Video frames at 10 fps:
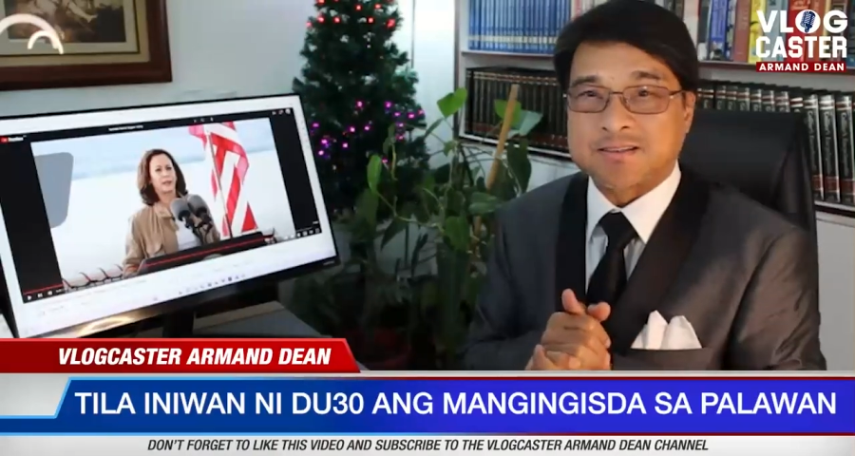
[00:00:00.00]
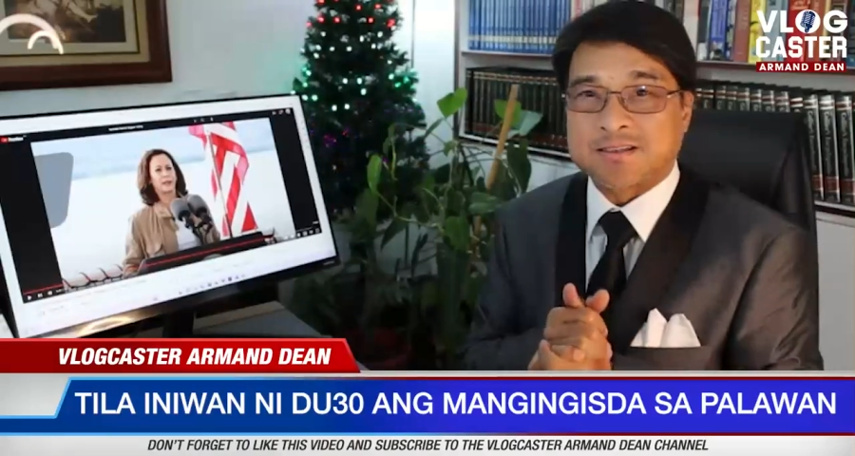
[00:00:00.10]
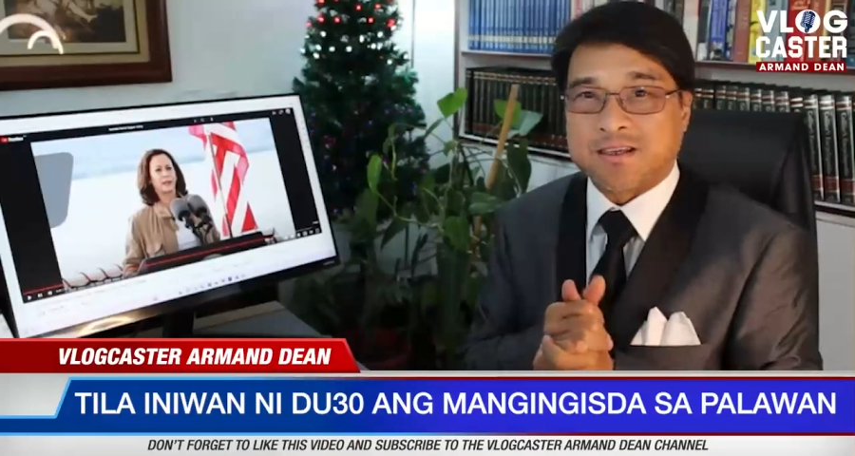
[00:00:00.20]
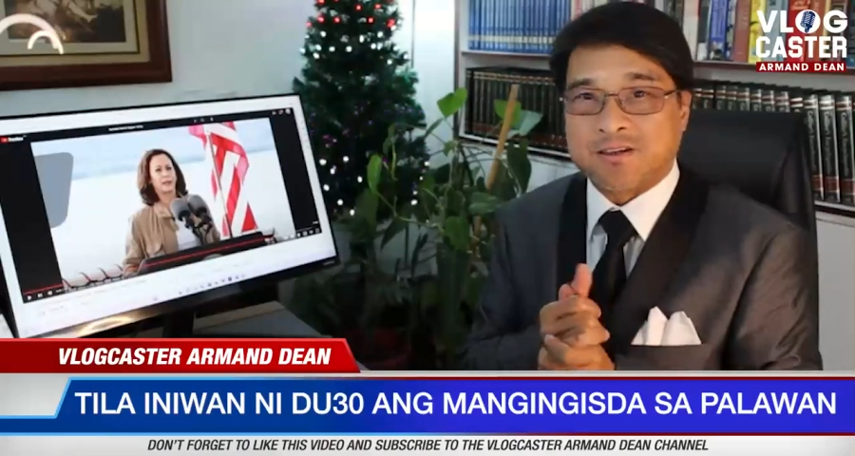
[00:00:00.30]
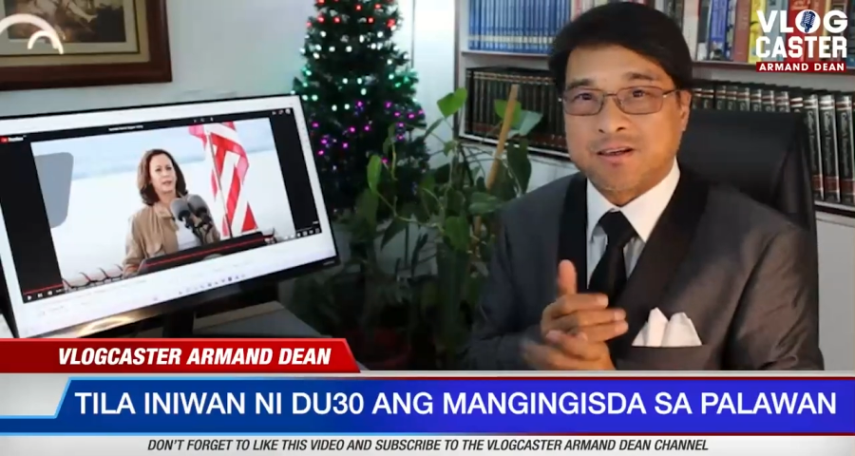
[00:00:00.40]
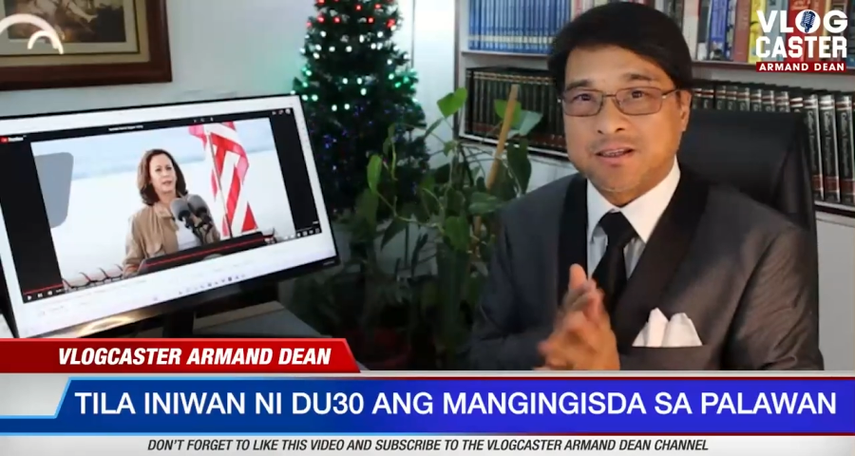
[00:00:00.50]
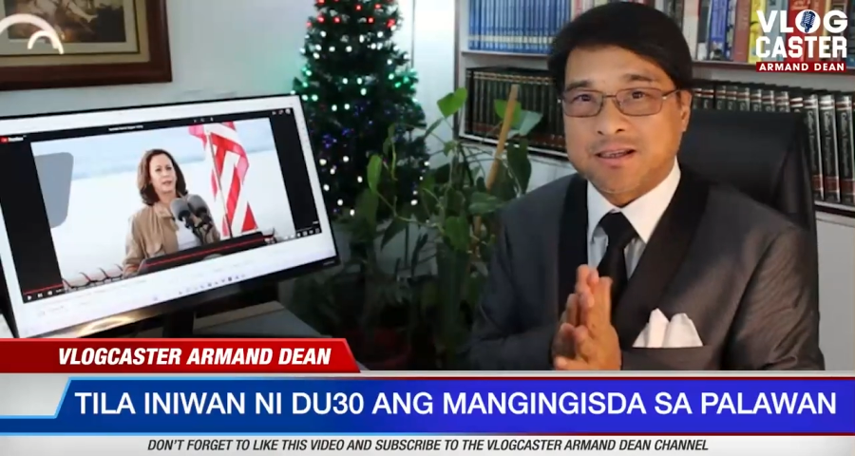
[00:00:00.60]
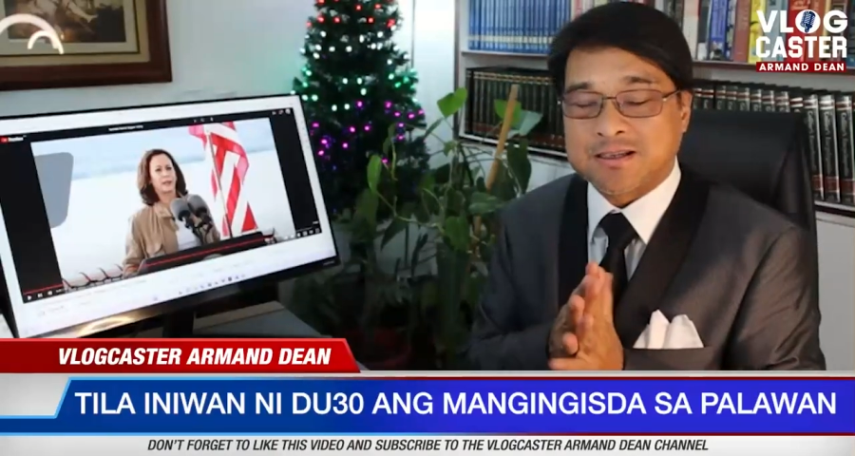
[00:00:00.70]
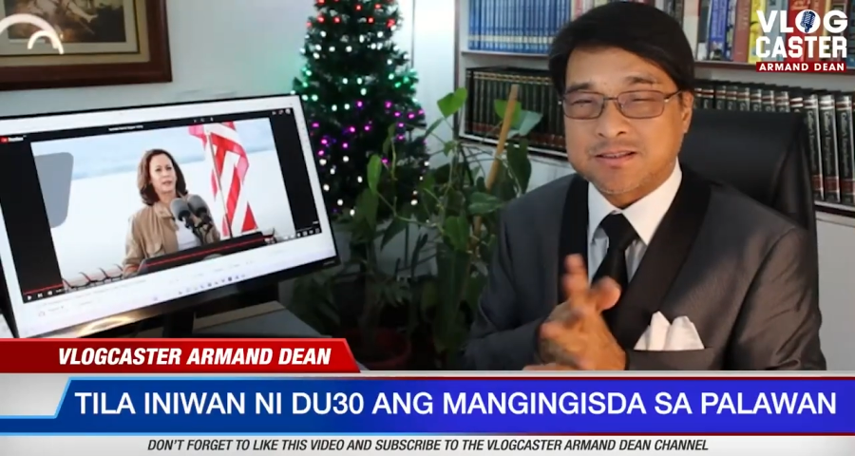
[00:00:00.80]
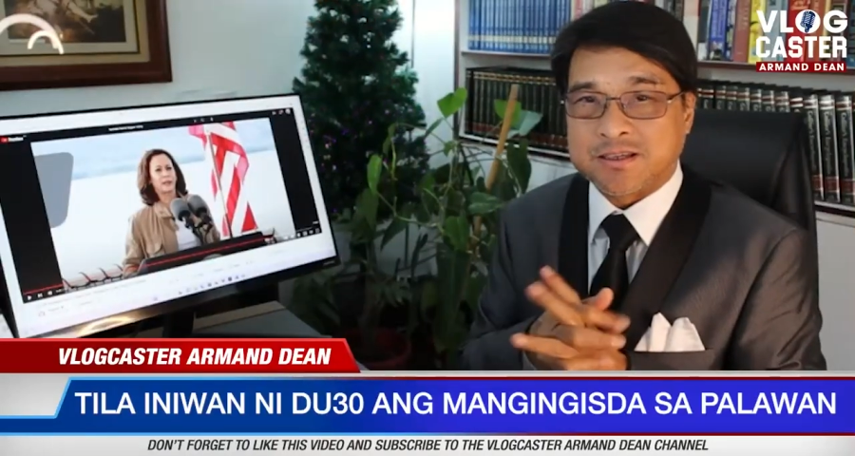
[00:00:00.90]

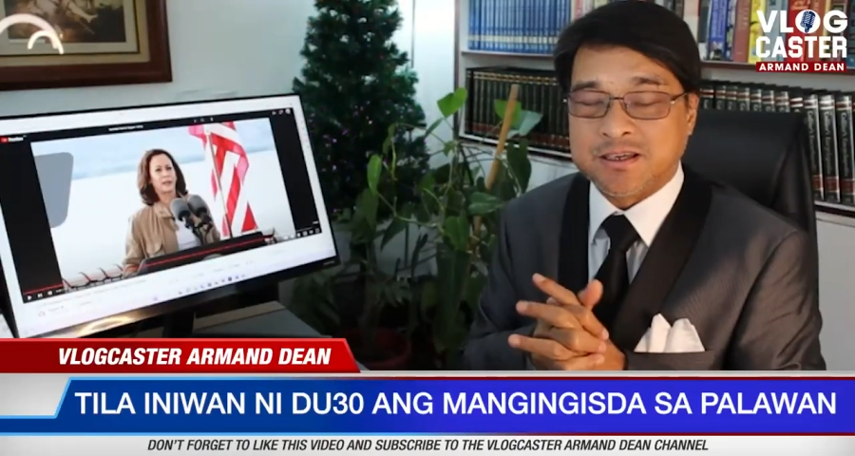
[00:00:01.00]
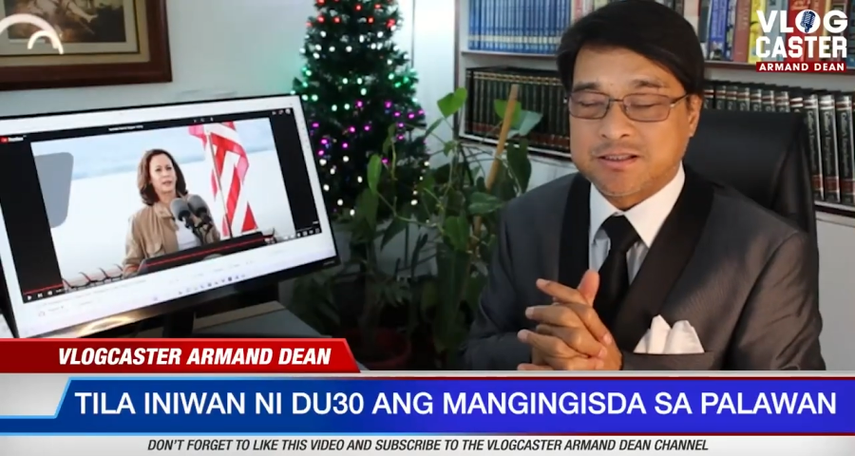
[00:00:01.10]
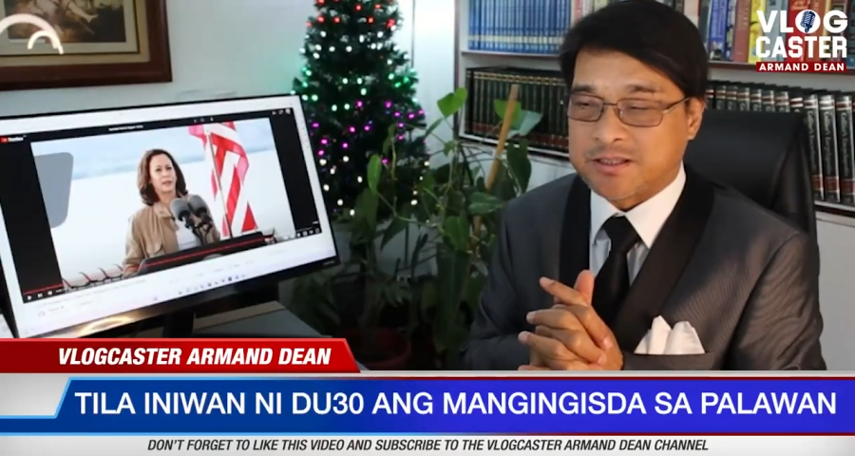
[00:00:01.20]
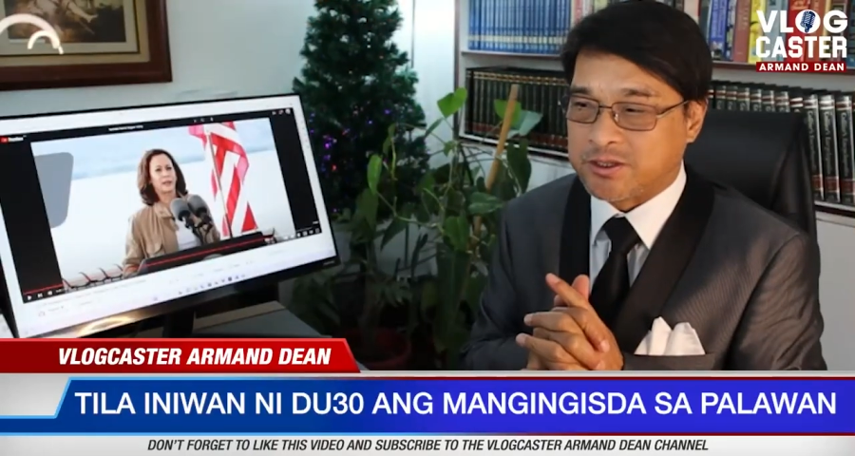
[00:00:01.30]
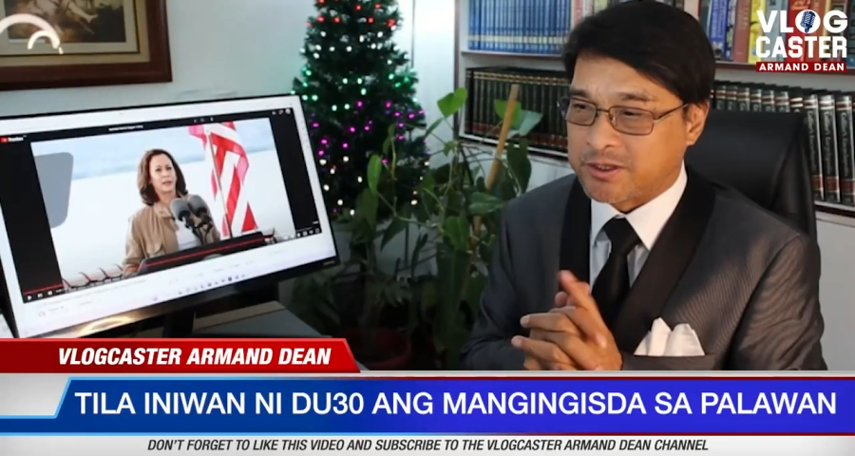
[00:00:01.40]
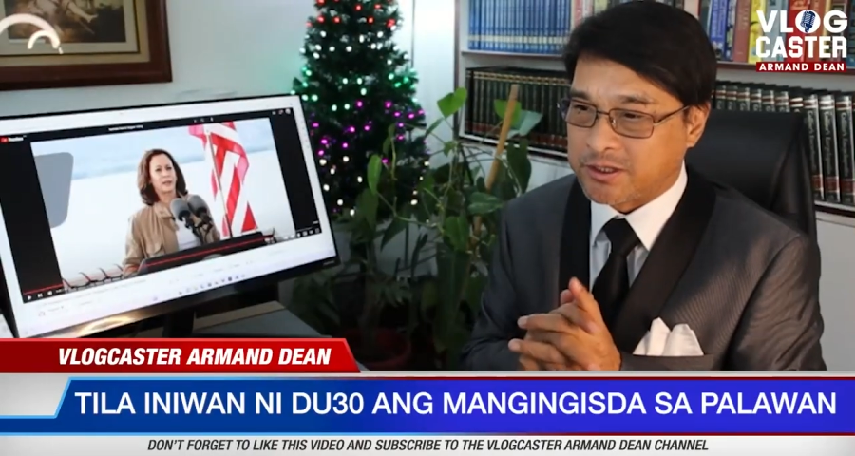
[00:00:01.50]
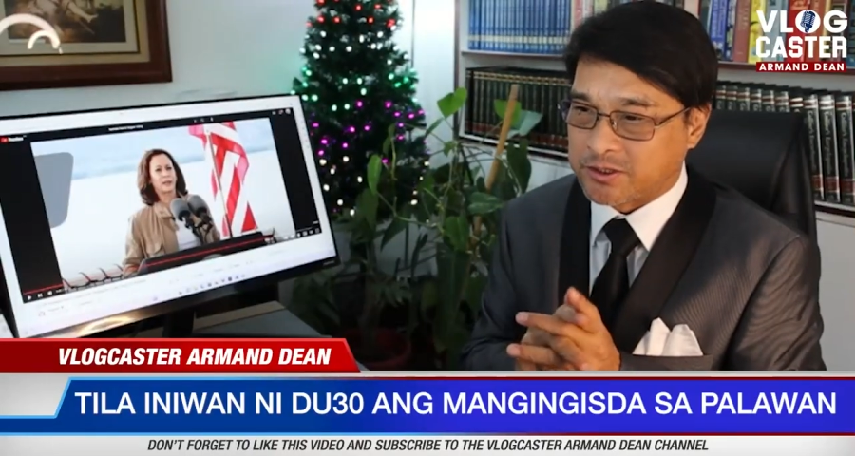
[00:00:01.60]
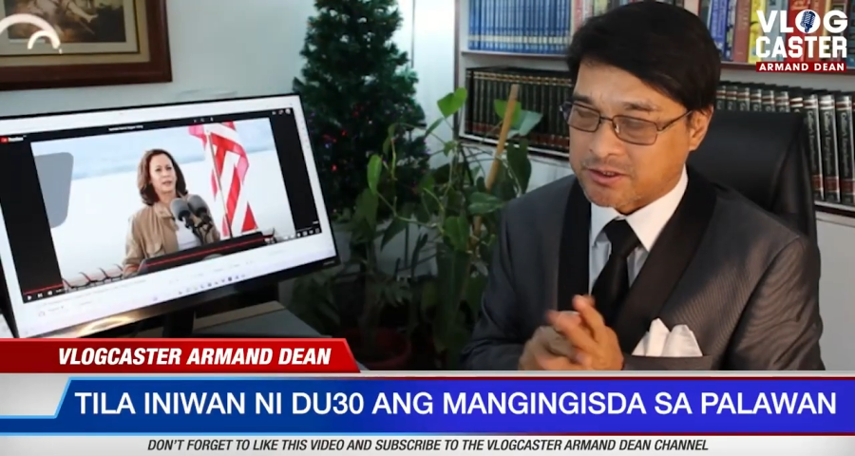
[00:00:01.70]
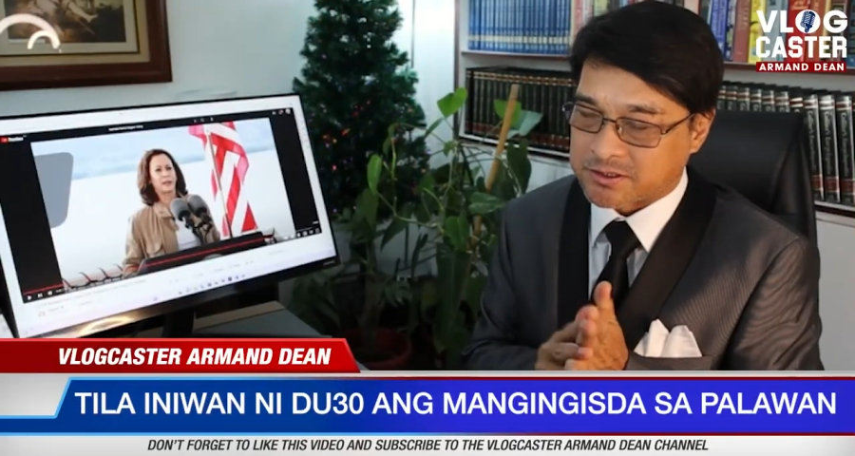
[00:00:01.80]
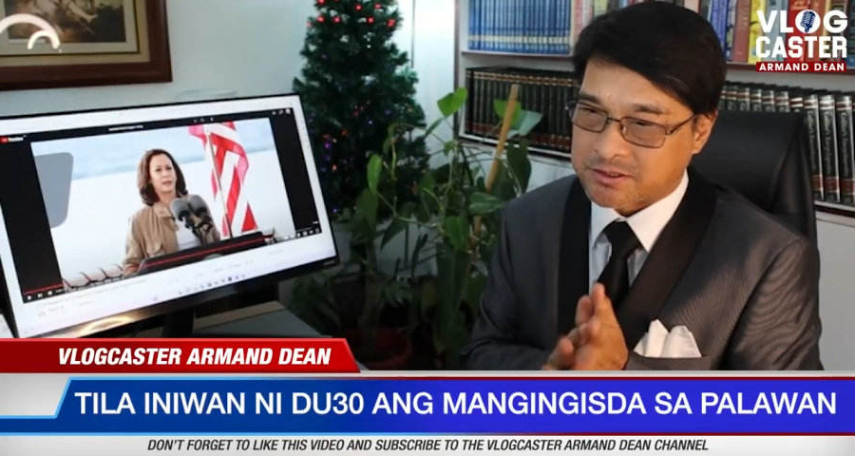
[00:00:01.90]
señoritas y
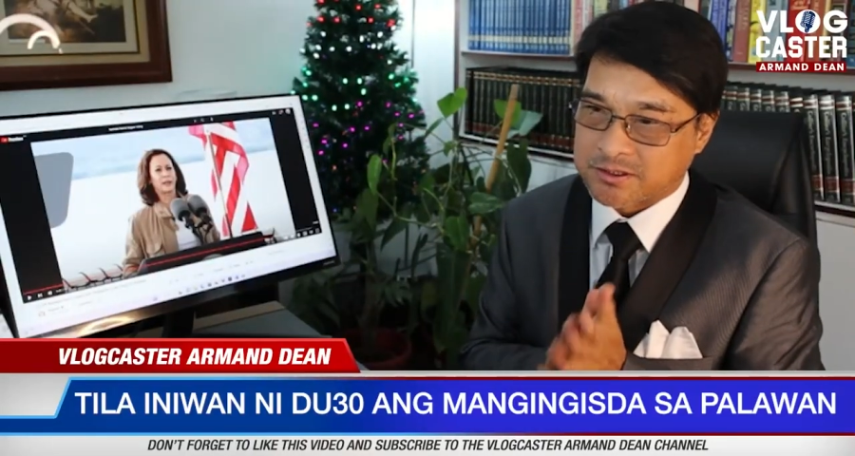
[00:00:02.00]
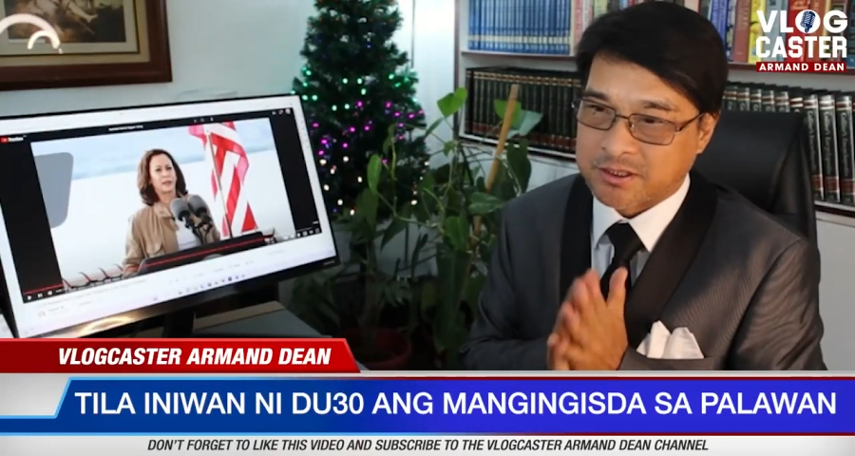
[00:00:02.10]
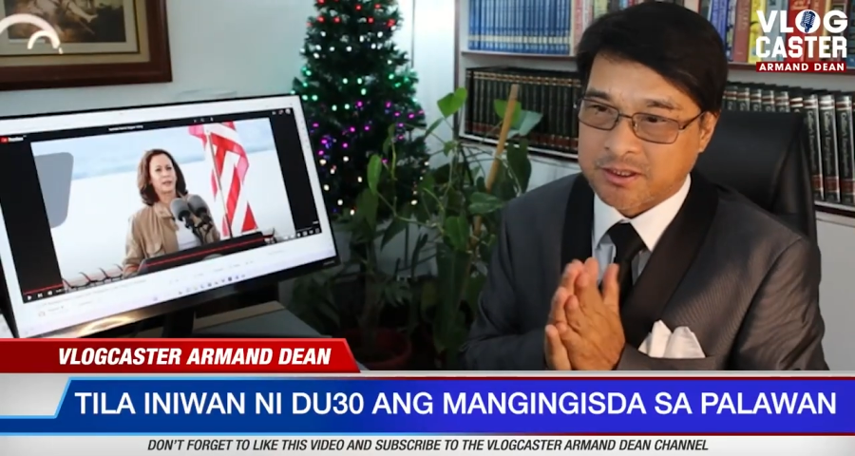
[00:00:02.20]
señoritos.